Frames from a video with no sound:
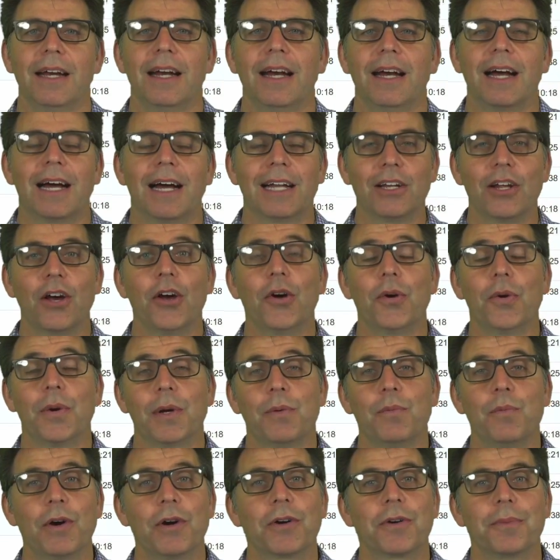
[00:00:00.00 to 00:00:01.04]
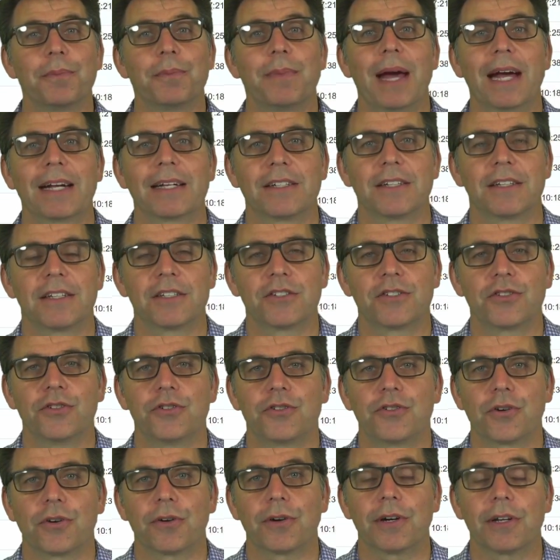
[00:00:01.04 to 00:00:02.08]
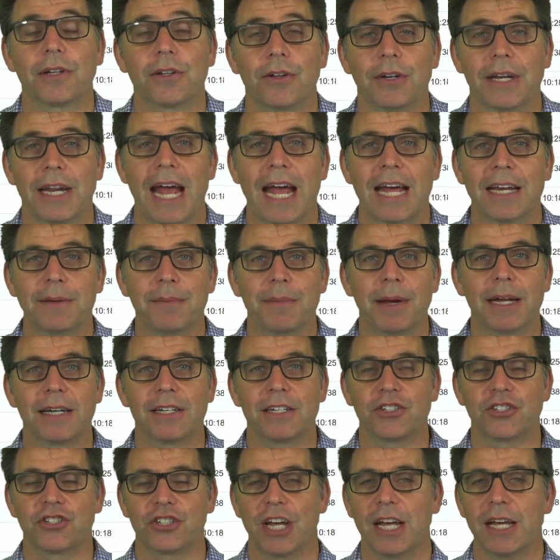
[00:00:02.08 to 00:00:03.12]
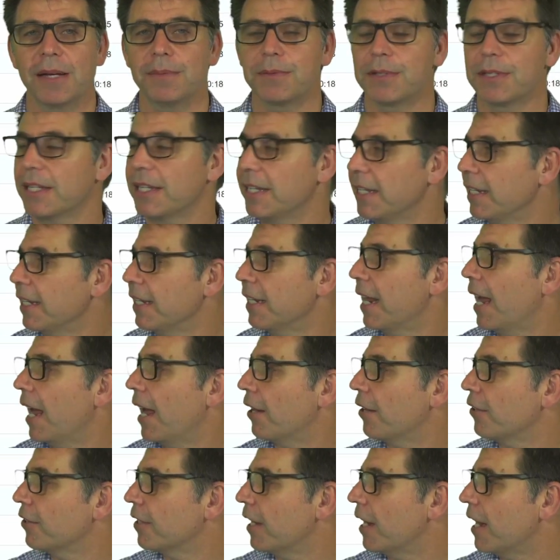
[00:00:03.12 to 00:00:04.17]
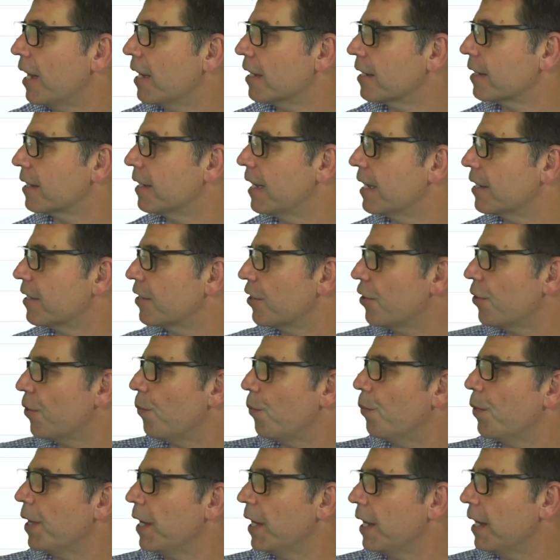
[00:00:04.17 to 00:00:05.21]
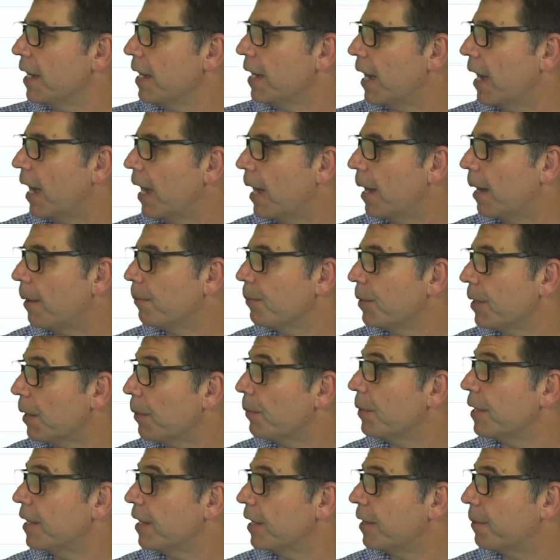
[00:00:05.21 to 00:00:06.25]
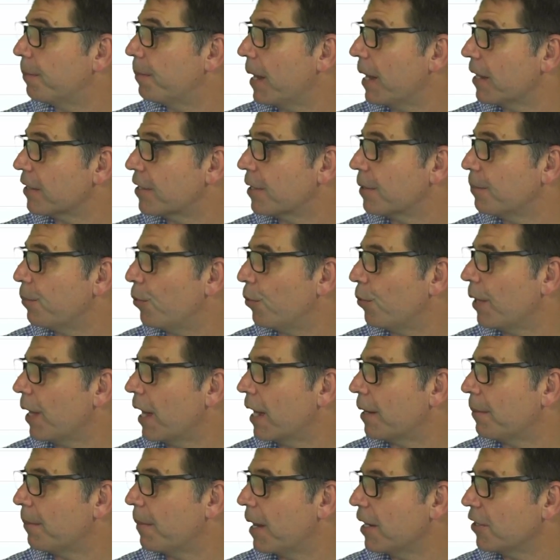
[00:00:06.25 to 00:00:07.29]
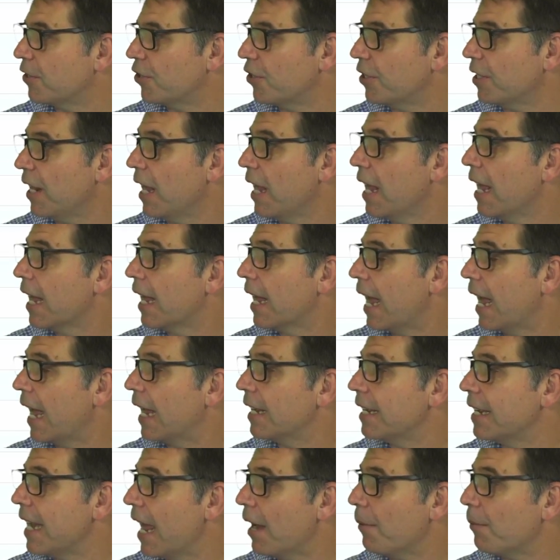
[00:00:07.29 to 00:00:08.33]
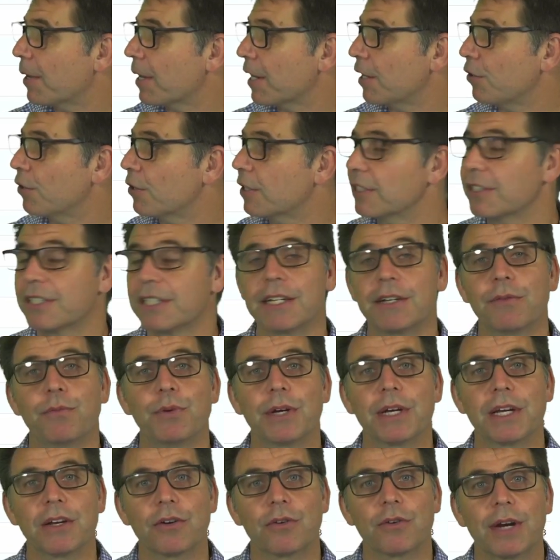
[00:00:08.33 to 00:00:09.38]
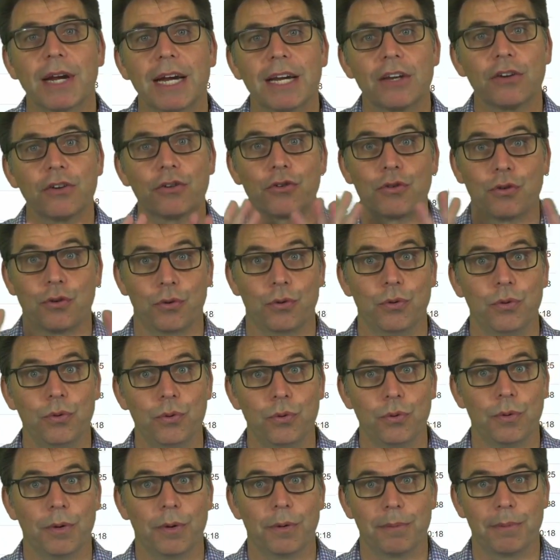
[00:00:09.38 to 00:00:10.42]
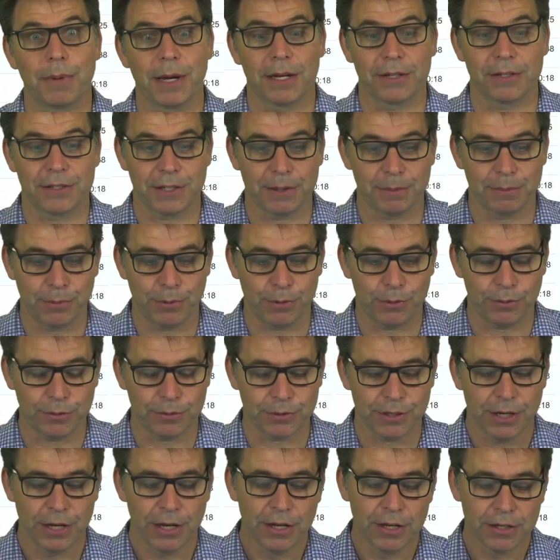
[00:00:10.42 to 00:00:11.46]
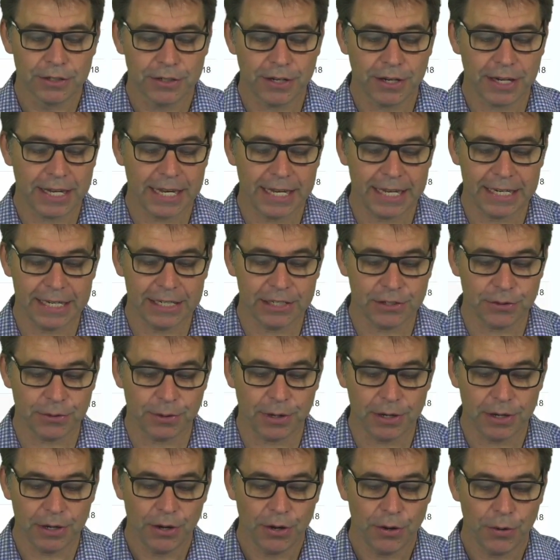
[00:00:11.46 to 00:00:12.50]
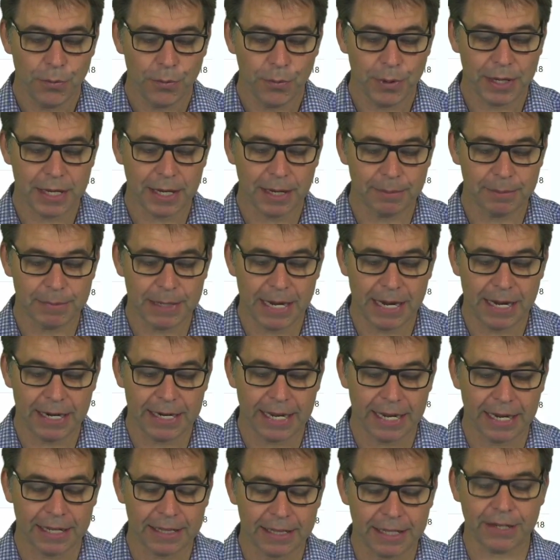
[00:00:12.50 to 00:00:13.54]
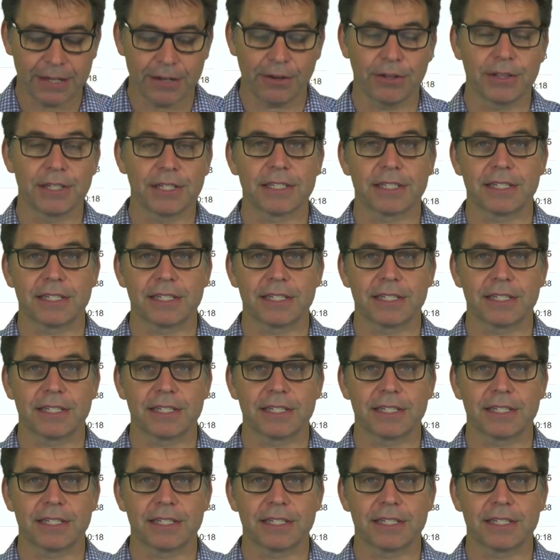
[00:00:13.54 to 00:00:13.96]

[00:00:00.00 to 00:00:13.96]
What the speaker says: Hello and welcome back to this tutorial on animating shapes. In our last lesson, we did the bouncing ball animation, and now we're going to look and see if we can create two bouncing balls. So to get into it, we come down and click on this